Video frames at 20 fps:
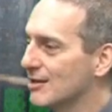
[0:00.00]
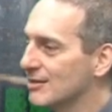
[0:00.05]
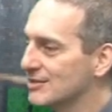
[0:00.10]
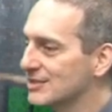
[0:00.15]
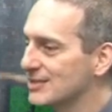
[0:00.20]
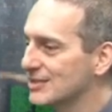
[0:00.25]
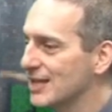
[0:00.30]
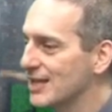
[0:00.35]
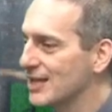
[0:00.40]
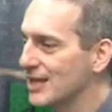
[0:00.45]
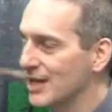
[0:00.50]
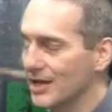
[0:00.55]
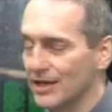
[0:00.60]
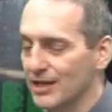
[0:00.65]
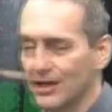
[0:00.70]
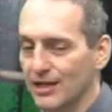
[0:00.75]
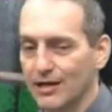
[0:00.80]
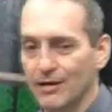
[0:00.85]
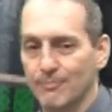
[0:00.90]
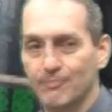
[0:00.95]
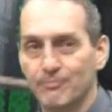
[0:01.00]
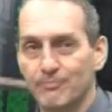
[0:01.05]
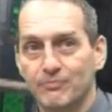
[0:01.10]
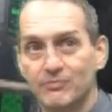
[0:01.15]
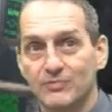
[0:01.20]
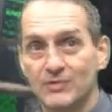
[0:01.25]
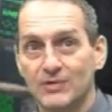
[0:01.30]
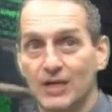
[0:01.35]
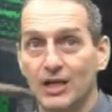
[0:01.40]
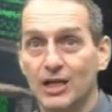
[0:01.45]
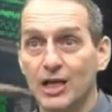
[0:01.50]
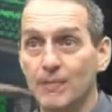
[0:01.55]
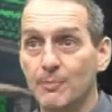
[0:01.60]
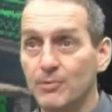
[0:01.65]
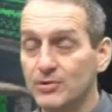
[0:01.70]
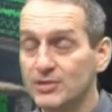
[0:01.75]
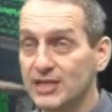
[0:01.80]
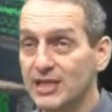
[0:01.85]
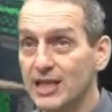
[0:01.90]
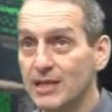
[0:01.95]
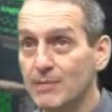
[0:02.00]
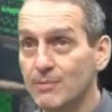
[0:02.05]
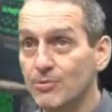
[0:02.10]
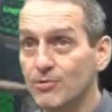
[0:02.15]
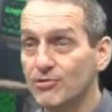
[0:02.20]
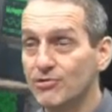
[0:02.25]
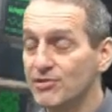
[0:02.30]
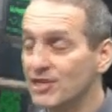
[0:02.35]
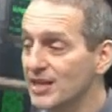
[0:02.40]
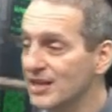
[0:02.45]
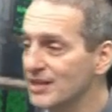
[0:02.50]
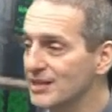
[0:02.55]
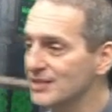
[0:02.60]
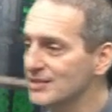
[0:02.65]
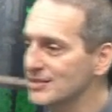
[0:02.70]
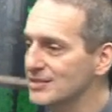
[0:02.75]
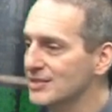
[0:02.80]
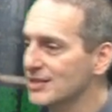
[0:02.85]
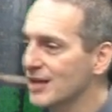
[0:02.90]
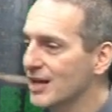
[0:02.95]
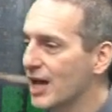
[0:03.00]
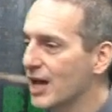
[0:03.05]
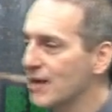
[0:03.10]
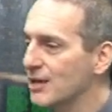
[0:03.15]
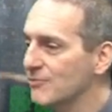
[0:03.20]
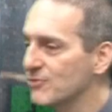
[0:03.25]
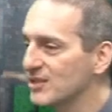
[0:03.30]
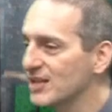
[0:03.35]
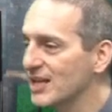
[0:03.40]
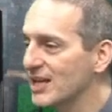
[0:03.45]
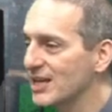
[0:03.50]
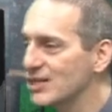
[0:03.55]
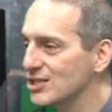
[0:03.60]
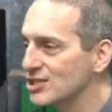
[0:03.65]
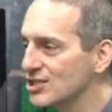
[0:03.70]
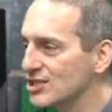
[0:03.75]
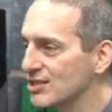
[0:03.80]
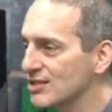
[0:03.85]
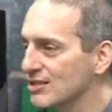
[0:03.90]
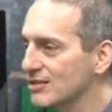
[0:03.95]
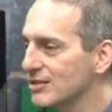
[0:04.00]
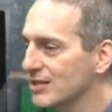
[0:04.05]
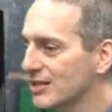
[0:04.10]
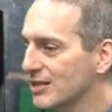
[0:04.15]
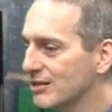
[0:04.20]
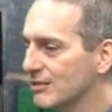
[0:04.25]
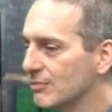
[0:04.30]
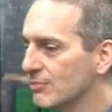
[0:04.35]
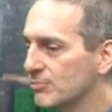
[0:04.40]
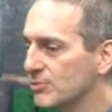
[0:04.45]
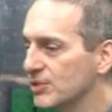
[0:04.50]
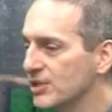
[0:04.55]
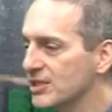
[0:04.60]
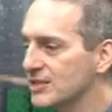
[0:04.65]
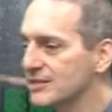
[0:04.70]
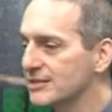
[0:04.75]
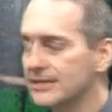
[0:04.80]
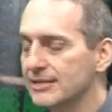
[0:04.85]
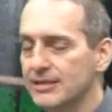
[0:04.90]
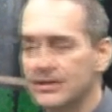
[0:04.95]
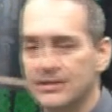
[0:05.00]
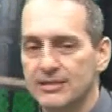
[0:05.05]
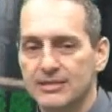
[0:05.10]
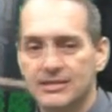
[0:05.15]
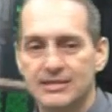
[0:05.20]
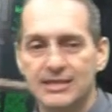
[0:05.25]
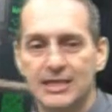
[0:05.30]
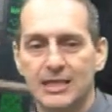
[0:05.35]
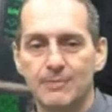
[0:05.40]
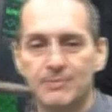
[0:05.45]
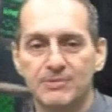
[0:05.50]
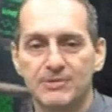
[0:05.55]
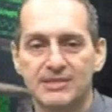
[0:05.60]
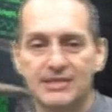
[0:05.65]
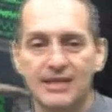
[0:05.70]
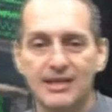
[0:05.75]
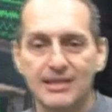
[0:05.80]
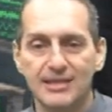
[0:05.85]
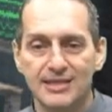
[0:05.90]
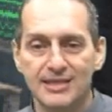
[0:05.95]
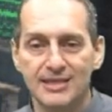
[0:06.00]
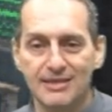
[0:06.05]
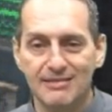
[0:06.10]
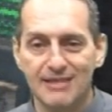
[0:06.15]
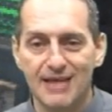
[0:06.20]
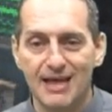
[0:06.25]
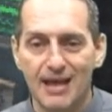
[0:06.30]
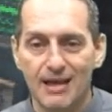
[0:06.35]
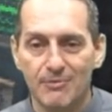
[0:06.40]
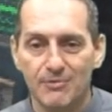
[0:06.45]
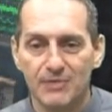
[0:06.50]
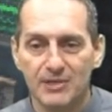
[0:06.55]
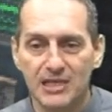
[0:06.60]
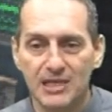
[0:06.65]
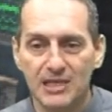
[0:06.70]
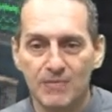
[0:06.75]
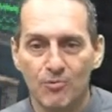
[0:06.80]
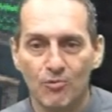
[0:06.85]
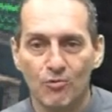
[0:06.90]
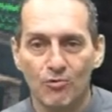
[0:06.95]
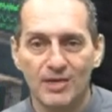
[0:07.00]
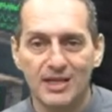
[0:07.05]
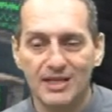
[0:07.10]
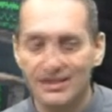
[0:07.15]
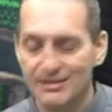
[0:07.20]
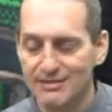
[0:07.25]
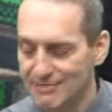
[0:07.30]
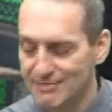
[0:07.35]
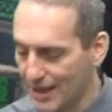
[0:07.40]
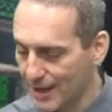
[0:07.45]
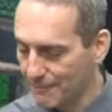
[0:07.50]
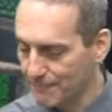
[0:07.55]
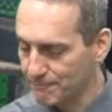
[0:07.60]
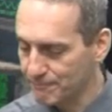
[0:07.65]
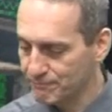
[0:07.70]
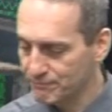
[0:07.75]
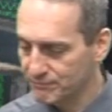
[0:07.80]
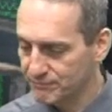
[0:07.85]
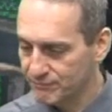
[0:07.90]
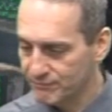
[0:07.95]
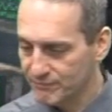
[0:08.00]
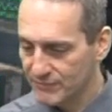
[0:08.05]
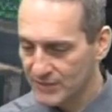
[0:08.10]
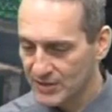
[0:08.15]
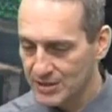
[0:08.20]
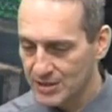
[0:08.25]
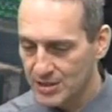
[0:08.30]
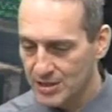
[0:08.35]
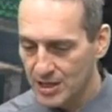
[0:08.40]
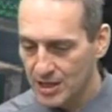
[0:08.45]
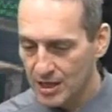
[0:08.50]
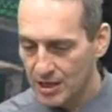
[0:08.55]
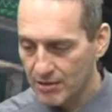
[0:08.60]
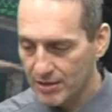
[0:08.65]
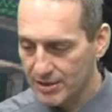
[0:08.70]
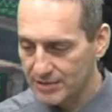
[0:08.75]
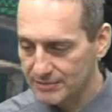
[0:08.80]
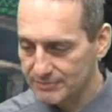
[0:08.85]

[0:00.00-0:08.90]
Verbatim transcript: a couple table things, hyphenation. Please keep studying that. Keep reading that. All right?